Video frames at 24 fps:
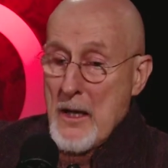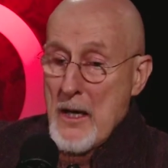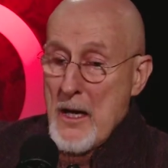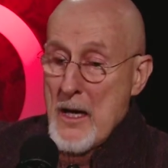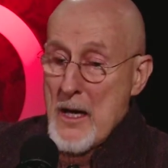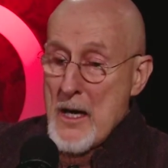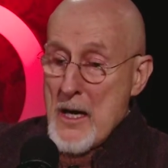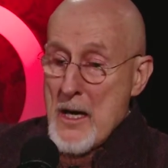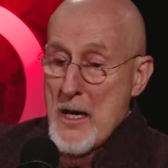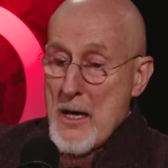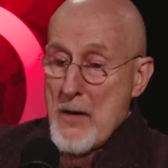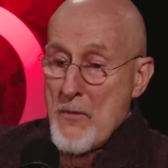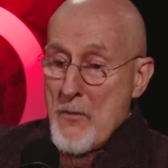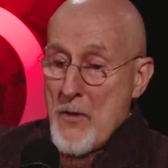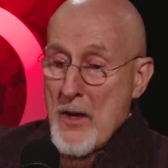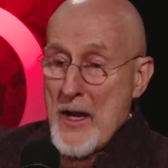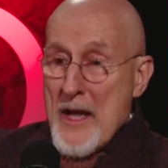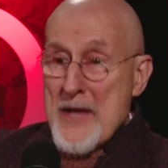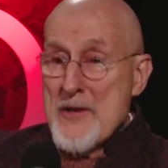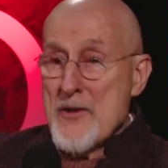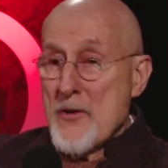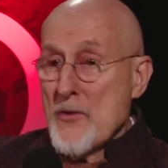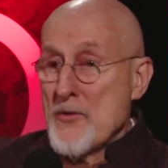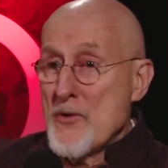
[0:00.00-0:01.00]
Uh,
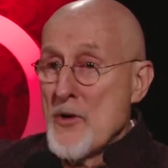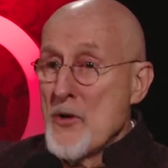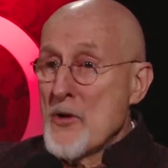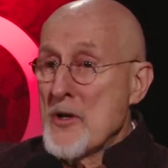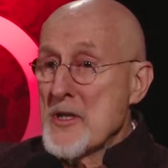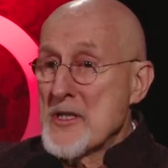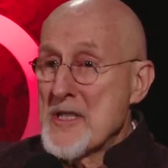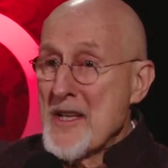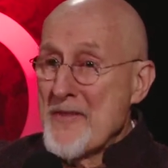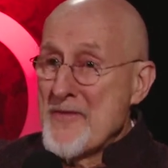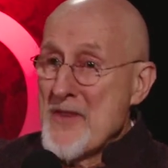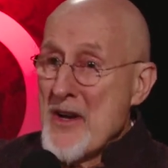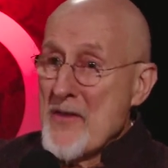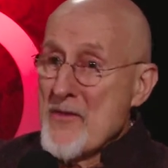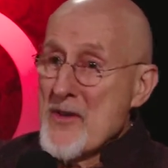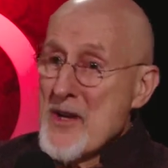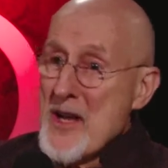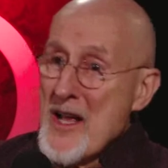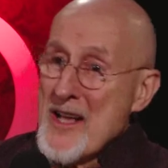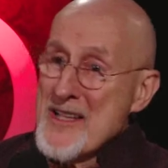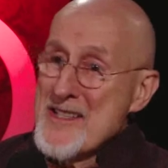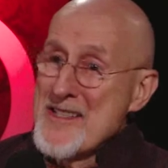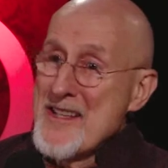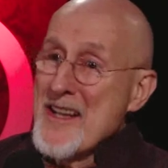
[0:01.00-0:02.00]
well, I don't know because I've never
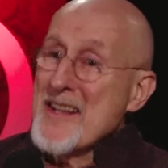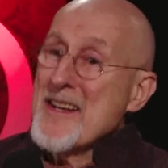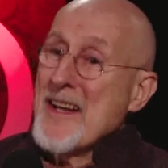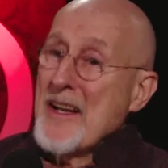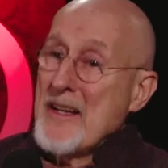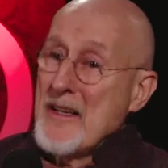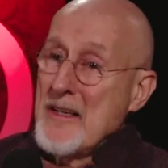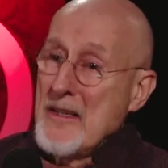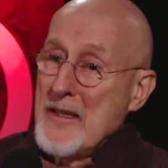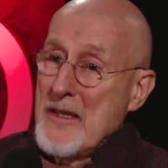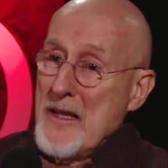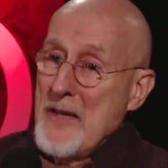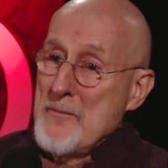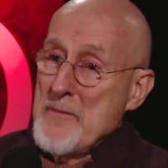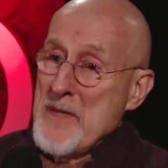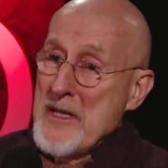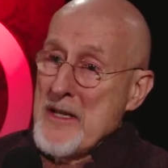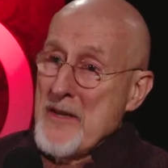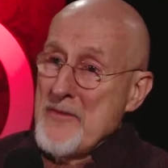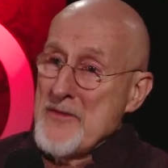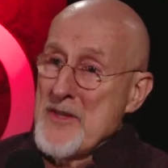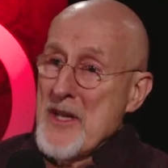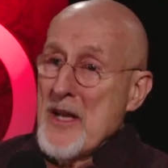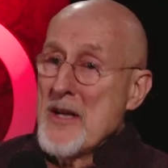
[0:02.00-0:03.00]
not done it. I
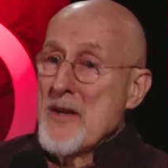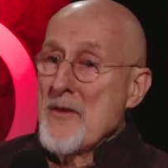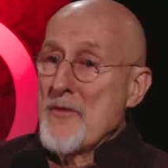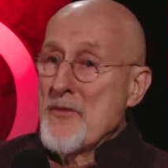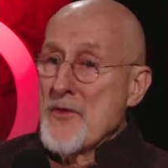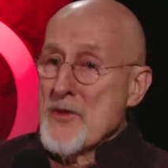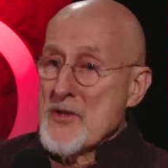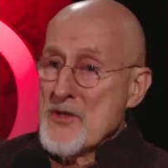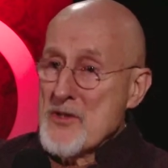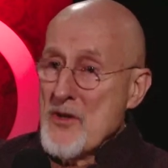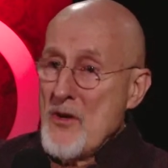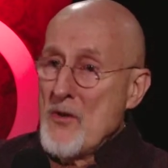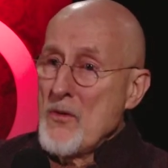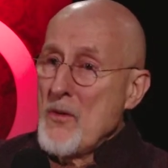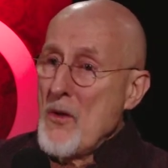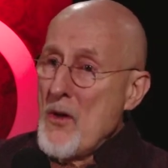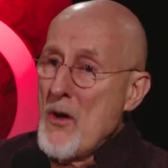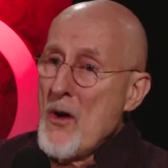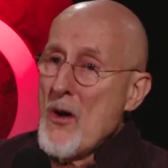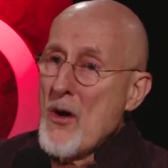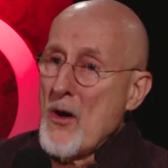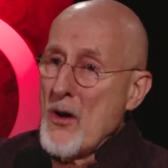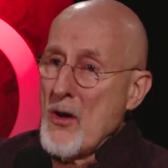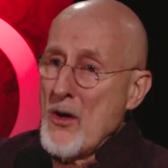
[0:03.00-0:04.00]
mean, I've done it for so
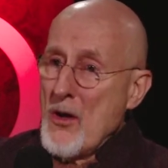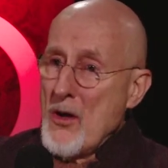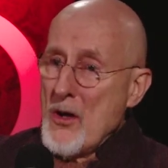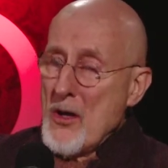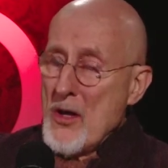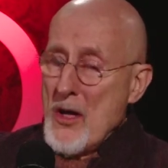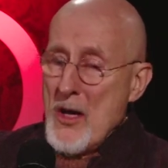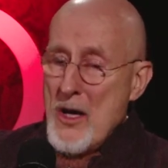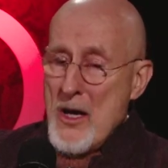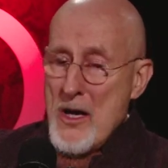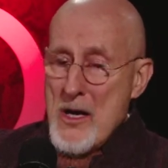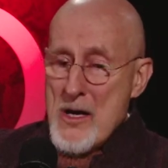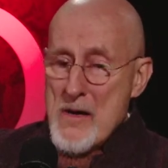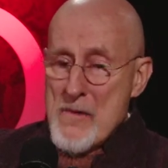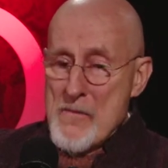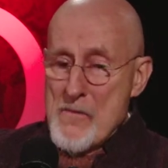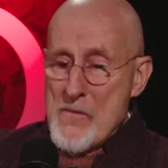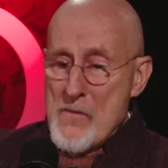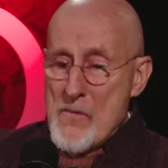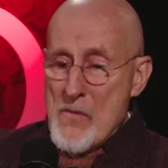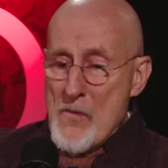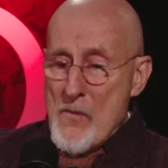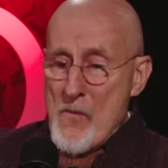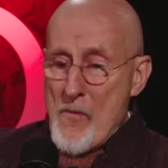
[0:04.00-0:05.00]
long.
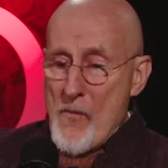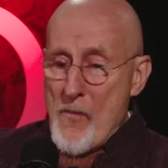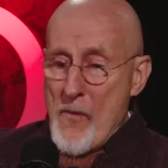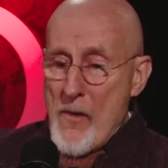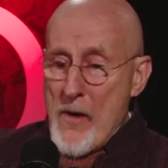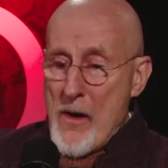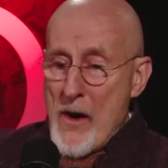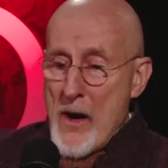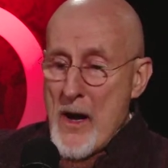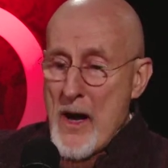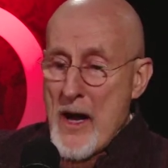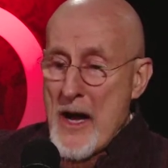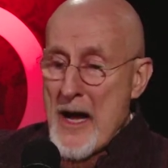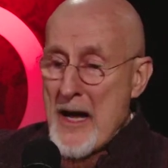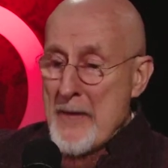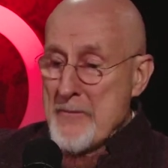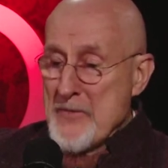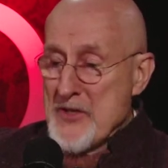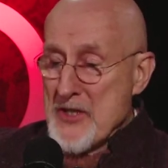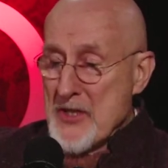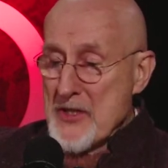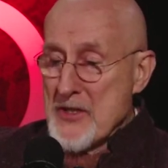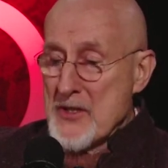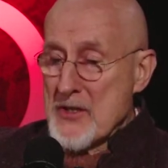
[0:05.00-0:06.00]
Um,
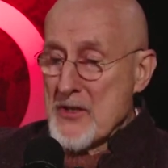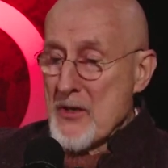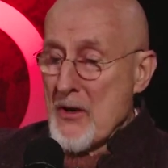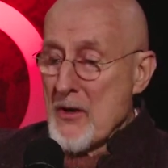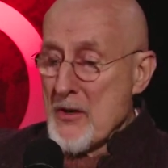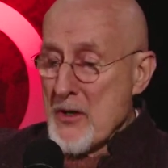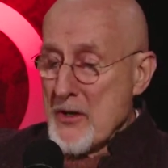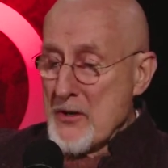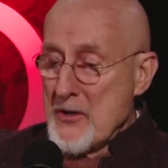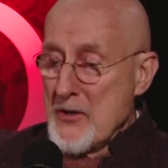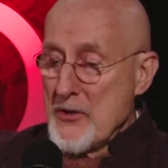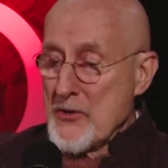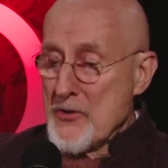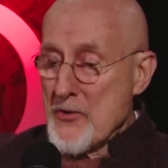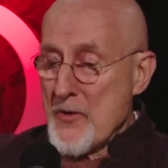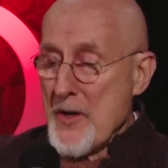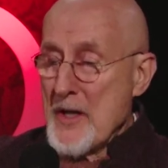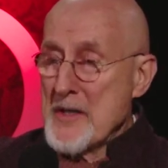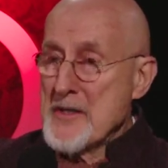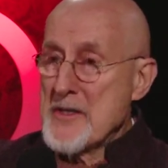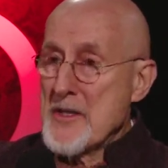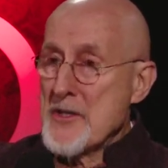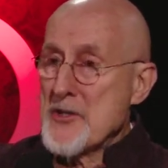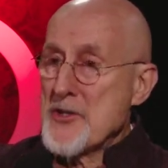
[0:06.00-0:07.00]
I'm just started to
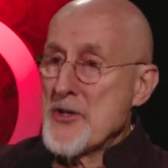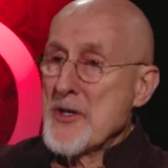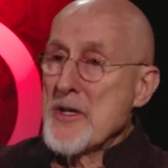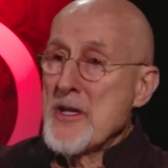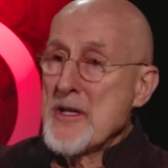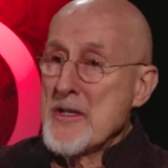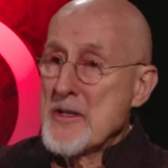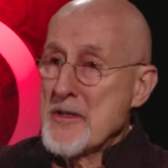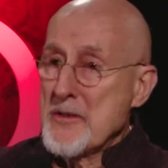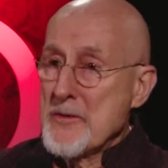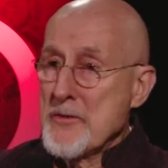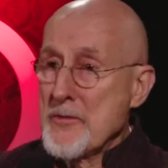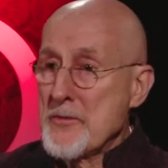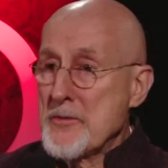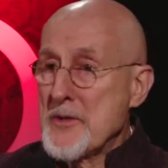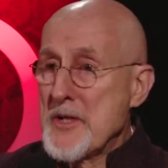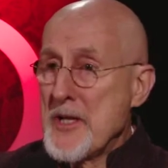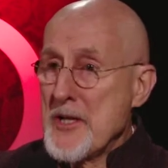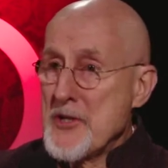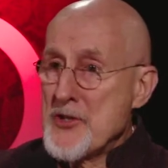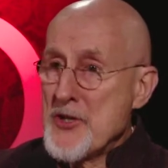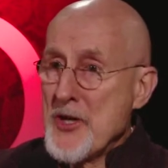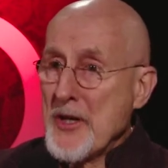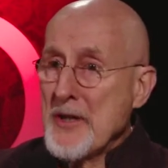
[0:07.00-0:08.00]
transition into
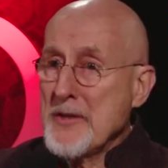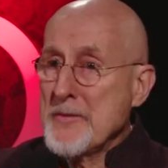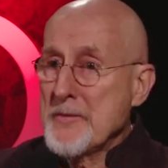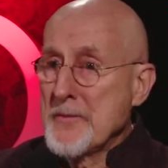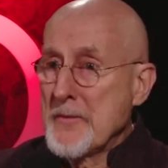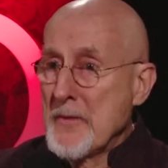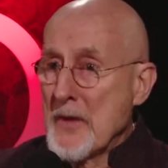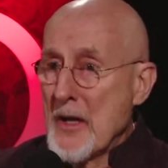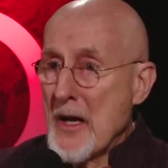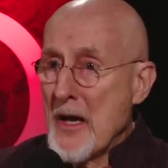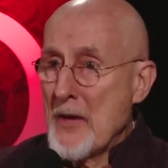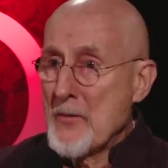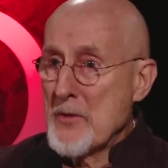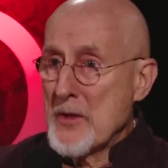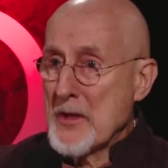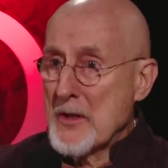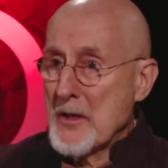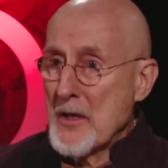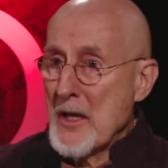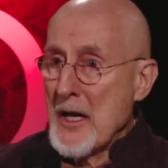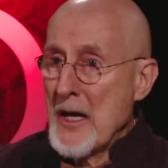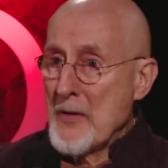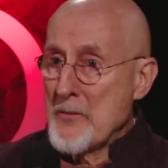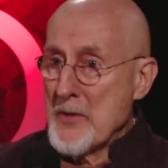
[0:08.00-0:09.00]
teaching. I would
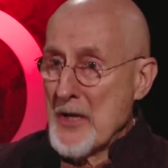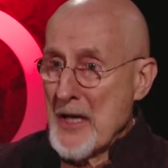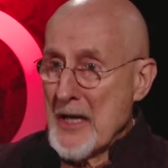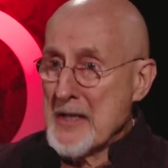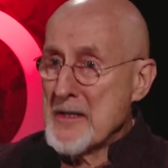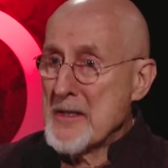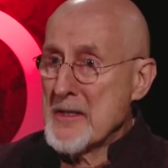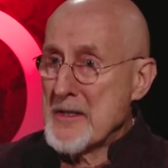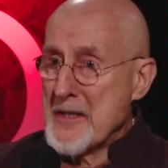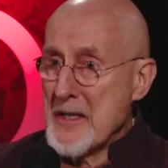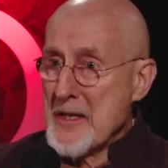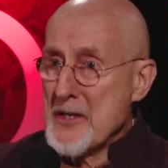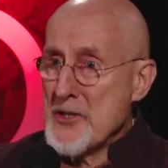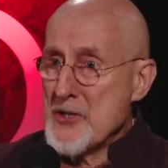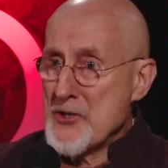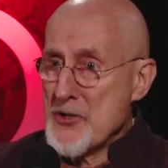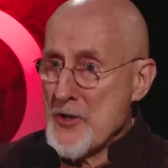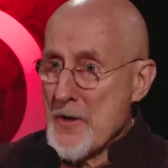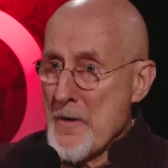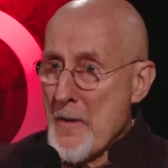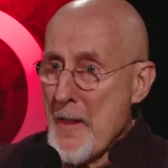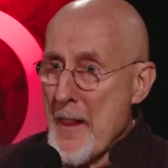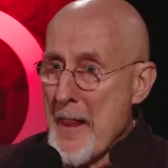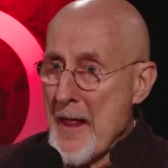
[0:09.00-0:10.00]
I would like to
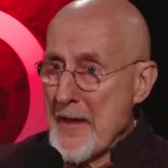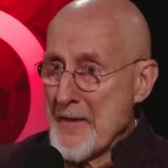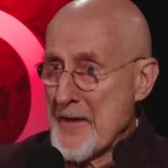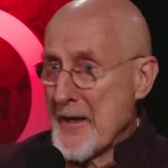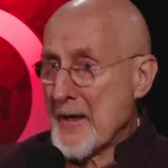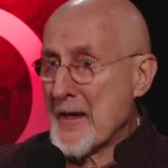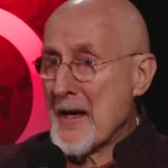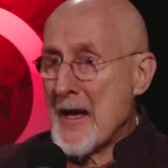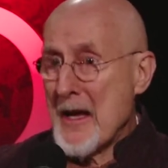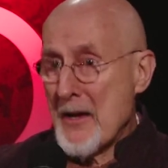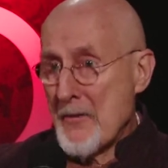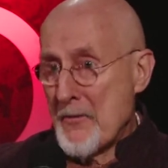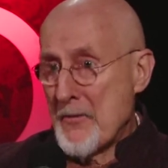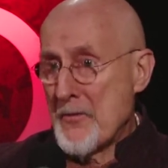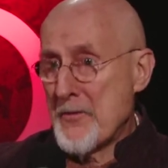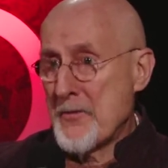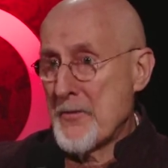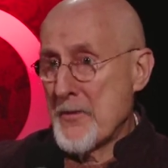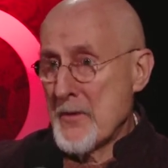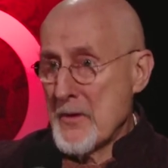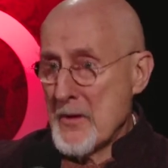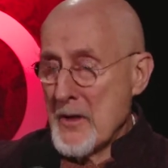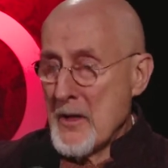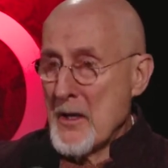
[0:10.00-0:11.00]
teach. I think I
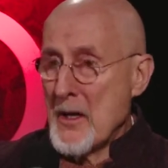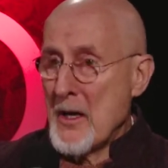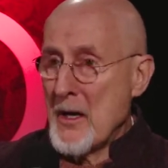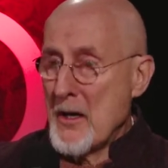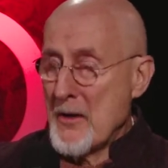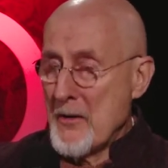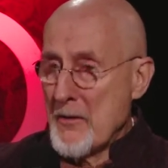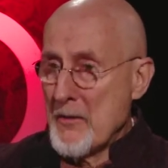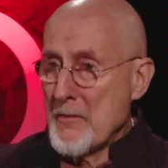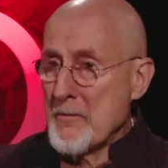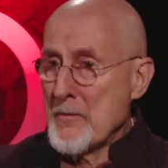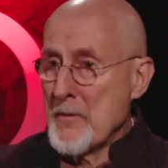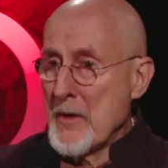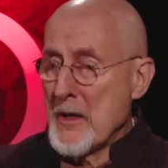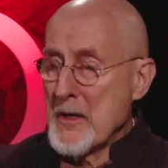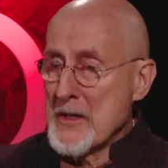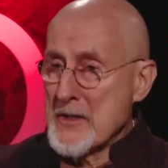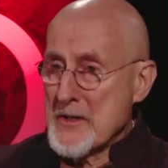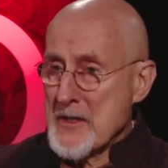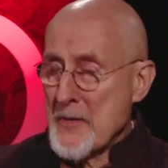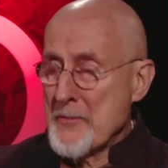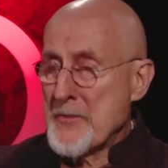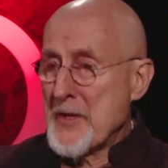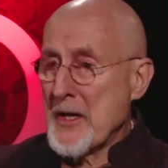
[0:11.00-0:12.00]
have uh,
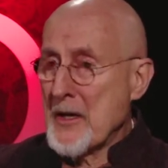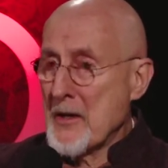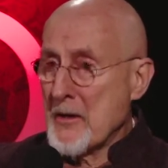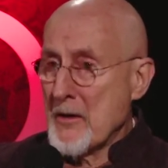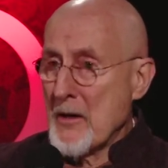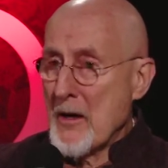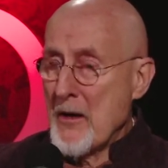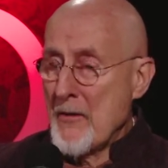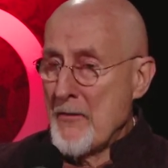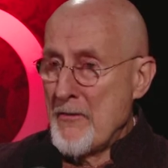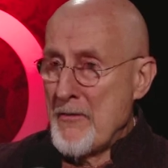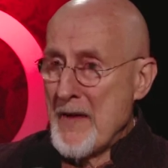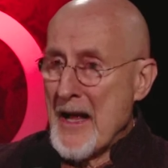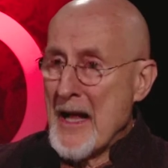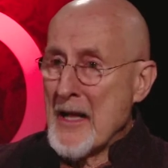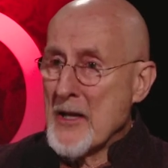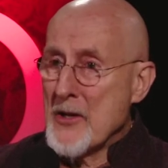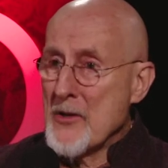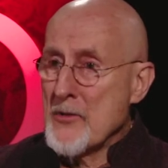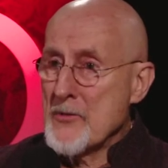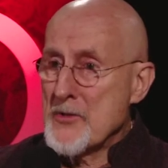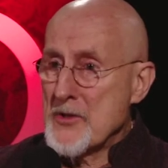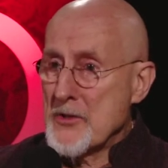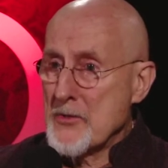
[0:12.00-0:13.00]
something of
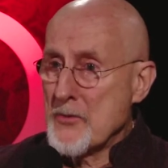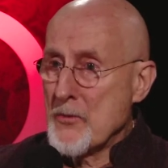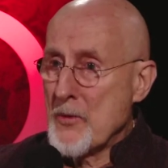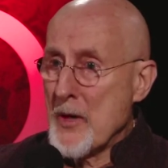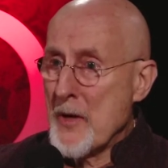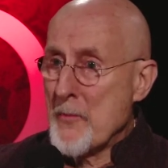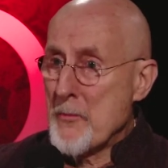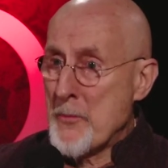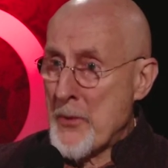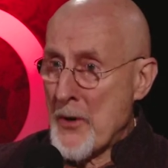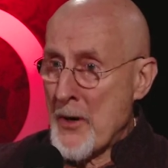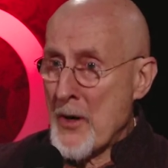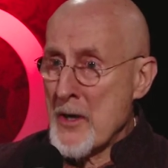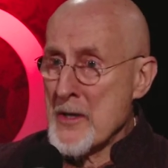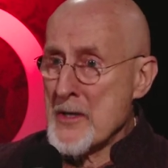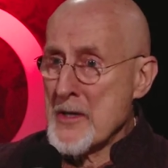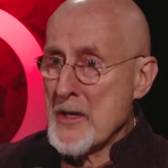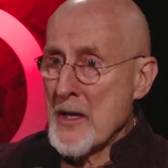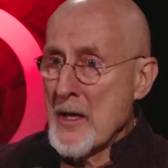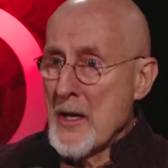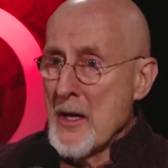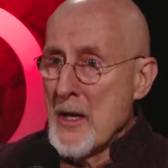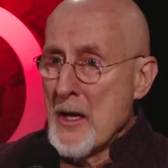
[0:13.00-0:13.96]
value to impart.